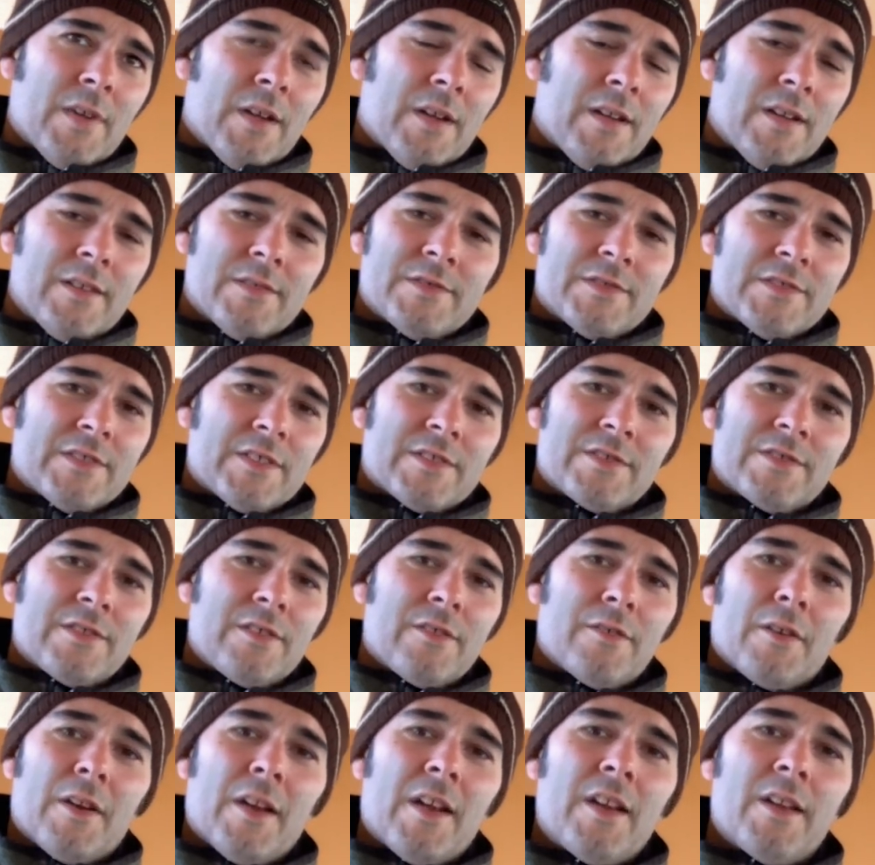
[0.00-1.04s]

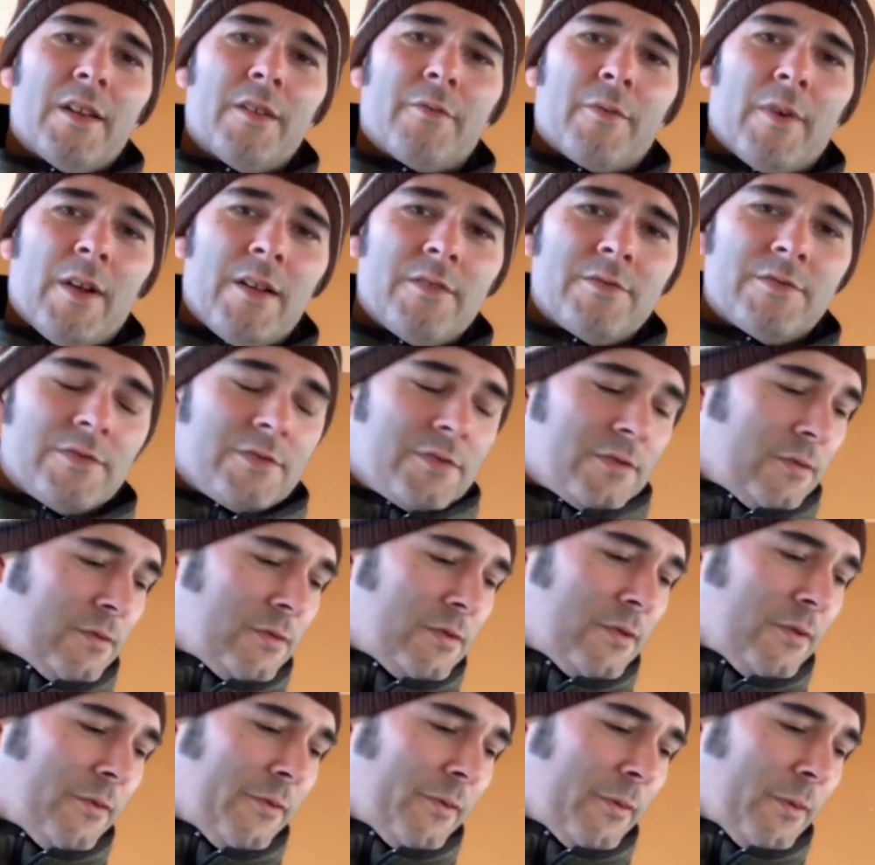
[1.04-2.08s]
60 or 80 rounds of
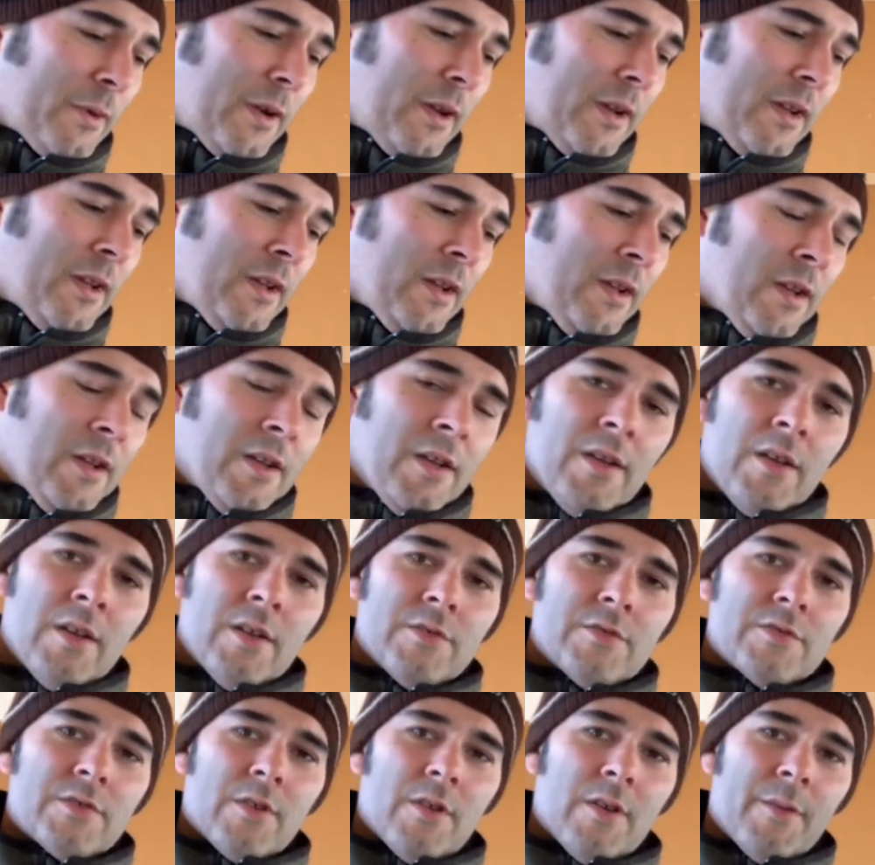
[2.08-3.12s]
223,
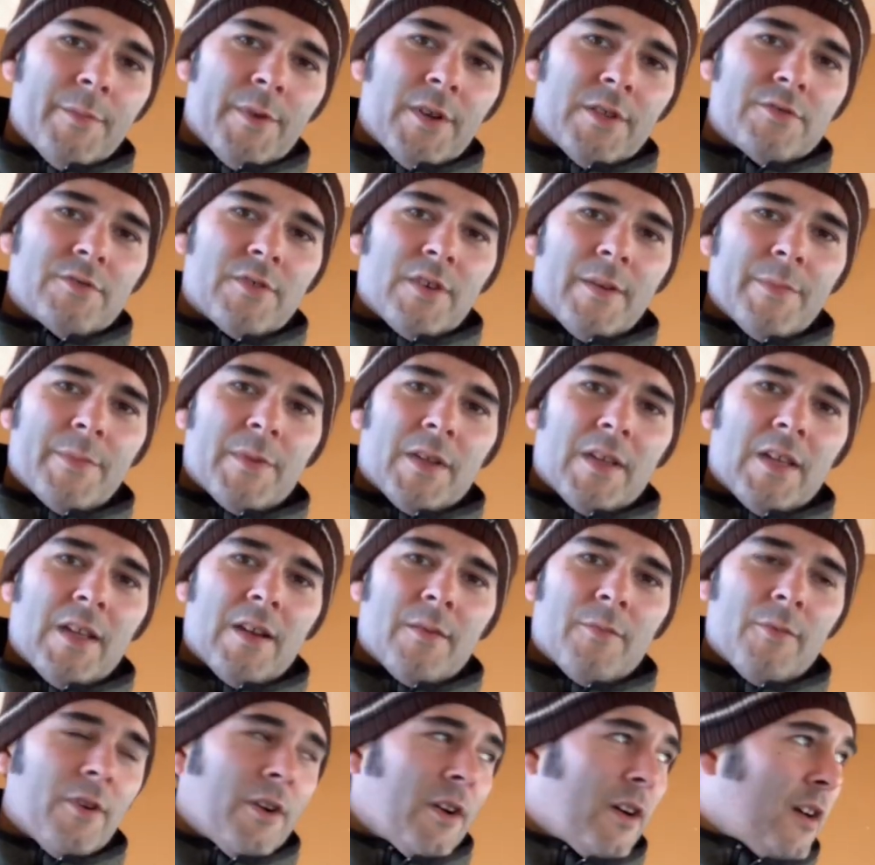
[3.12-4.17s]
so I'm going to drop the
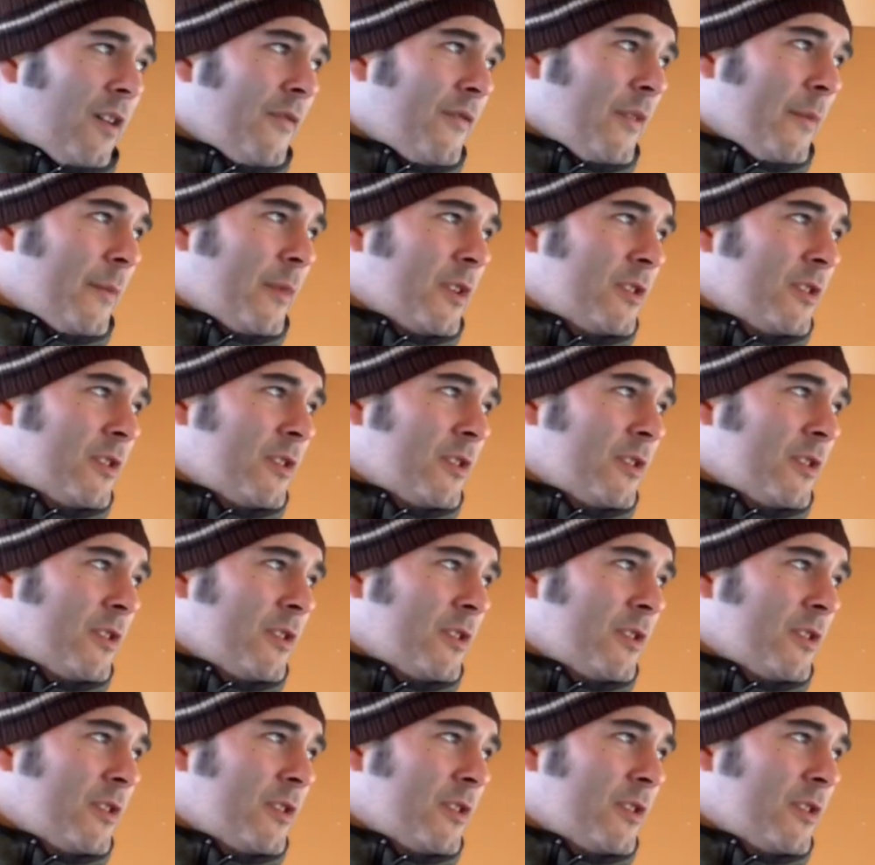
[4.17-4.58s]
camera off. I'm going to